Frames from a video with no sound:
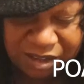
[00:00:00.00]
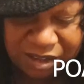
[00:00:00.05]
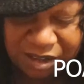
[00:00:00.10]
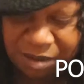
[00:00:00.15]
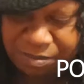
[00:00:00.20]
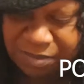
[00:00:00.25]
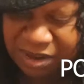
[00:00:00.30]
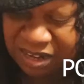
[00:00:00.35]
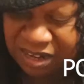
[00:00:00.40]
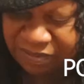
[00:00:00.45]

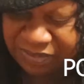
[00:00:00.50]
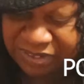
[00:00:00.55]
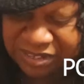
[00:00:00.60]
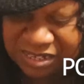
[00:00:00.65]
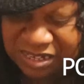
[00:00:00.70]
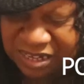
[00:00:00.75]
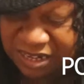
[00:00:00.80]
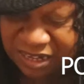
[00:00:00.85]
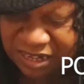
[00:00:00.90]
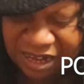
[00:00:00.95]
I'm not even
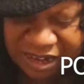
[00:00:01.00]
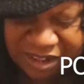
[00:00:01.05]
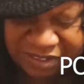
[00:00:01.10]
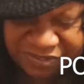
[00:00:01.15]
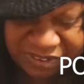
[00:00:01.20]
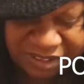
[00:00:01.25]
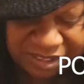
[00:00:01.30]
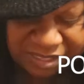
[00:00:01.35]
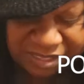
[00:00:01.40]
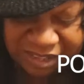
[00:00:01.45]
seeing
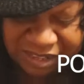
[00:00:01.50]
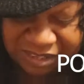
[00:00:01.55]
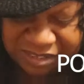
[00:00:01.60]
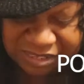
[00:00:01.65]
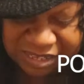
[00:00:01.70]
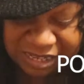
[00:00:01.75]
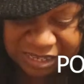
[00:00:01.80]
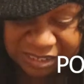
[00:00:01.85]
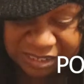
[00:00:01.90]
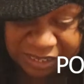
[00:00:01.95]
anything that
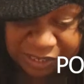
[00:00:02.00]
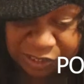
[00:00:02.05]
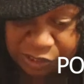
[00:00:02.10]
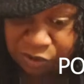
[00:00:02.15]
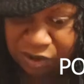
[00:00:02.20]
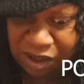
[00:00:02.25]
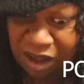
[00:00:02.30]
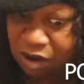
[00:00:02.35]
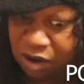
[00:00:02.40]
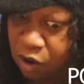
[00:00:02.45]
says like you
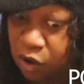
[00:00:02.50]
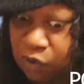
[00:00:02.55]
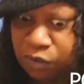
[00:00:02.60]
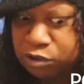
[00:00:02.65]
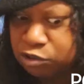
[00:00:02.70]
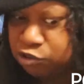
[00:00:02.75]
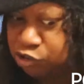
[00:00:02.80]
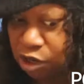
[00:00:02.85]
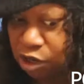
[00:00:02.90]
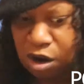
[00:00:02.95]
got
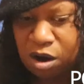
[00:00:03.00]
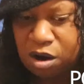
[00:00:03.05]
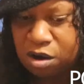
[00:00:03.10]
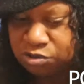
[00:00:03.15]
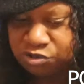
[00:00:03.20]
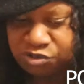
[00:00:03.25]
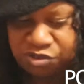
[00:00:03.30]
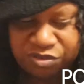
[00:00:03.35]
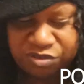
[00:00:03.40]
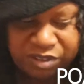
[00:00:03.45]

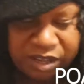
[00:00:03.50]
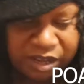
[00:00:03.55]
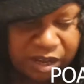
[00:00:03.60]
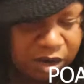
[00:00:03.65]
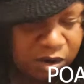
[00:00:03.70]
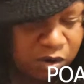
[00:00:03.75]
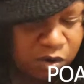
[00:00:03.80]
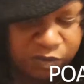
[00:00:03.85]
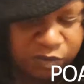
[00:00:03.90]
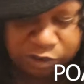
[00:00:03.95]
overcharged or they
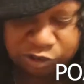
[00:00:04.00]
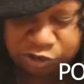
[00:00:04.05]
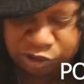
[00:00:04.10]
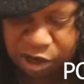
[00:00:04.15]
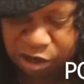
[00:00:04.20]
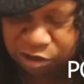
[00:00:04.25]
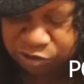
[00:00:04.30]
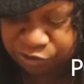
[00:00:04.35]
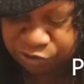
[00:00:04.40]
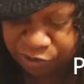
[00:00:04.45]
got
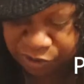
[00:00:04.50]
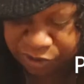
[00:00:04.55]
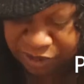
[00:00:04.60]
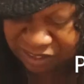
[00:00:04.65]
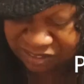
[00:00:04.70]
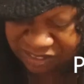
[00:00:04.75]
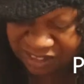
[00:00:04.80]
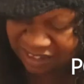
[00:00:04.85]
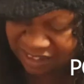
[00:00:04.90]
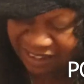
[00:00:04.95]
overcharged or
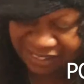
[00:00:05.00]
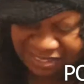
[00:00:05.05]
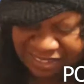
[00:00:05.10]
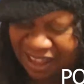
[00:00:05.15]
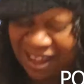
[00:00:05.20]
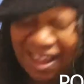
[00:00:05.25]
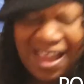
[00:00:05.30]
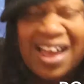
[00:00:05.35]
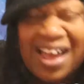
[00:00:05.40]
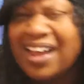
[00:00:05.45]
anything like
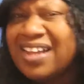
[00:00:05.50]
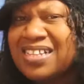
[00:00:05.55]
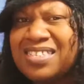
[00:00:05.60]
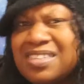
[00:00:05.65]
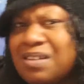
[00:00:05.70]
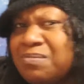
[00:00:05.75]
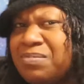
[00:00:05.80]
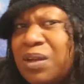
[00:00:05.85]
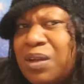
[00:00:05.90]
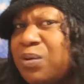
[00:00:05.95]
that. It's
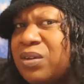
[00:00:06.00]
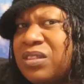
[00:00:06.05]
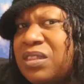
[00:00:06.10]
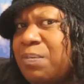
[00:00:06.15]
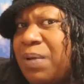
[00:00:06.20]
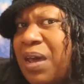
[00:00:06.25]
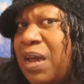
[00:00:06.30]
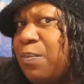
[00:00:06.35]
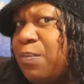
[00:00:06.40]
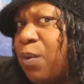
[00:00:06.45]
something with the
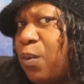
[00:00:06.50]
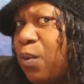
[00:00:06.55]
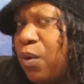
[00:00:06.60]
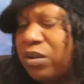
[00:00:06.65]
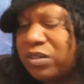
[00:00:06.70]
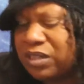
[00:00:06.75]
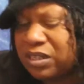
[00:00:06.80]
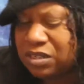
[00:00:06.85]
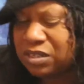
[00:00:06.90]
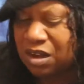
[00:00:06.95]

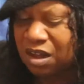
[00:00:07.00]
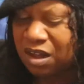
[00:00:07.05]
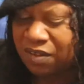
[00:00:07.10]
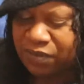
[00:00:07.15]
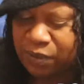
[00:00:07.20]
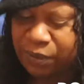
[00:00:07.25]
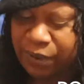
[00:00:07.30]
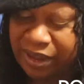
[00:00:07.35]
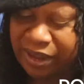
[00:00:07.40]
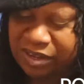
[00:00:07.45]
paperwork that's off,
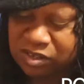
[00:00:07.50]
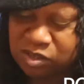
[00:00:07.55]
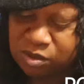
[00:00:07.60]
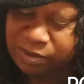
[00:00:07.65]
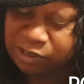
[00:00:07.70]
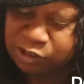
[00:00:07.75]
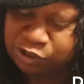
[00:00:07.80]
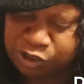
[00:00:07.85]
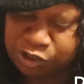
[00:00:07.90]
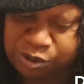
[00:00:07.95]
okay? So
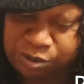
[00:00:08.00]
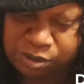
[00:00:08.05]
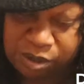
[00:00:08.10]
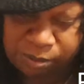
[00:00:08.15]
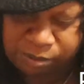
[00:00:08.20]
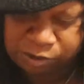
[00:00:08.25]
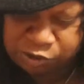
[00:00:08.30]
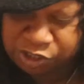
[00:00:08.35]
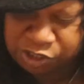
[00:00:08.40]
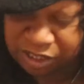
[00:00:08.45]
make sure you
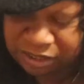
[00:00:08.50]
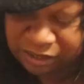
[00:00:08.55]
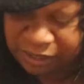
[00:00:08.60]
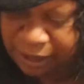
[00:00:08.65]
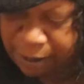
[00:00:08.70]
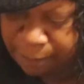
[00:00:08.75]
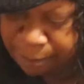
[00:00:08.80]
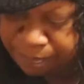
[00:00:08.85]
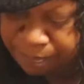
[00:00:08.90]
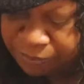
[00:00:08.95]
double check
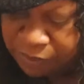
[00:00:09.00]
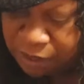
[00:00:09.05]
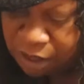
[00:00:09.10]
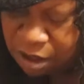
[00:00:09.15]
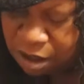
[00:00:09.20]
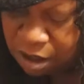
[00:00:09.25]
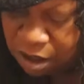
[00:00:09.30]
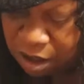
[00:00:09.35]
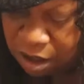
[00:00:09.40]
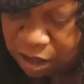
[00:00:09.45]
that.
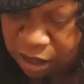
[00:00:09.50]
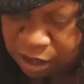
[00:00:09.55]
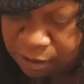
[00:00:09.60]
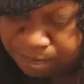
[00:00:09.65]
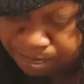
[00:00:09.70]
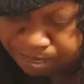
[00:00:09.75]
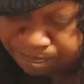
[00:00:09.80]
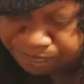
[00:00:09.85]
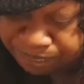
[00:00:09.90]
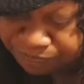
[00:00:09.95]

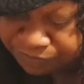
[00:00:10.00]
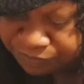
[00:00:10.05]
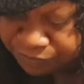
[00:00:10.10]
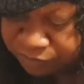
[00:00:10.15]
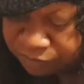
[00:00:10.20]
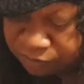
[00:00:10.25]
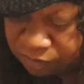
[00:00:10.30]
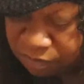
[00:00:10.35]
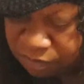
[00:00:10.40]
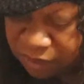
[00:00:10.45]

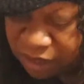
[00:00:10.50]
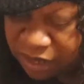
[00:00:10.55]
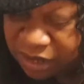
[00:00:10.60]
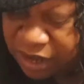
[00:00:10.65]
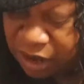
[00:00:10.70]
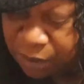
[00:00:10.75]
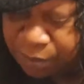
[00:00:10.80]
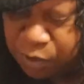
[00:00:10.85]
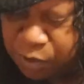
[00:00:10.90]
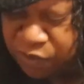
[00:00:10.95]

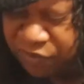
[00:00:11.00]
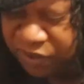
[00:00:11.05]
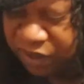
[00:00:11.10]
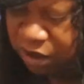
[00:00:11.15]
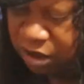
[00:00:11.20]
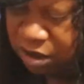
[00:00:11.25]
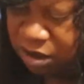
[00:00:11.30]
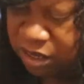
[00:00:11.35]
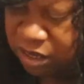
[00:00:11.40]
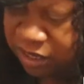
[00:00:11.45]
Now moving
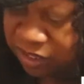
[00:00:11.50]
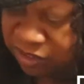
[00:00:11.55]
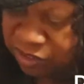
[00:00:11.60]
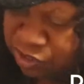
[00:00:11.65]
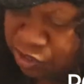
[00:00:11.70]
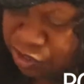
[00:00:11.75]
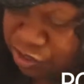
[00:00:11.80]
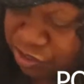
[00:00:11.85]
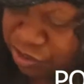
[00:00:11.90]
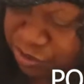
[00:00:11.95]
on
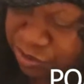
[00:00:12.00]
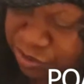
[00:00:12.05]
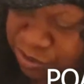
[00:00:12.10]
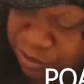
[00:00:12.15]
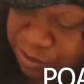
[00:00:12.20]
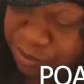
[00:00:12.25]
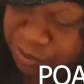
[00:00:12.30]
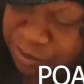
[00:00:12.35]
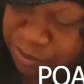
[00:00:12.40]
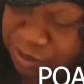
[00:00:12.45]

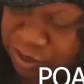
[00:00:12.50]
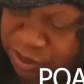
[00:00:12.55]
to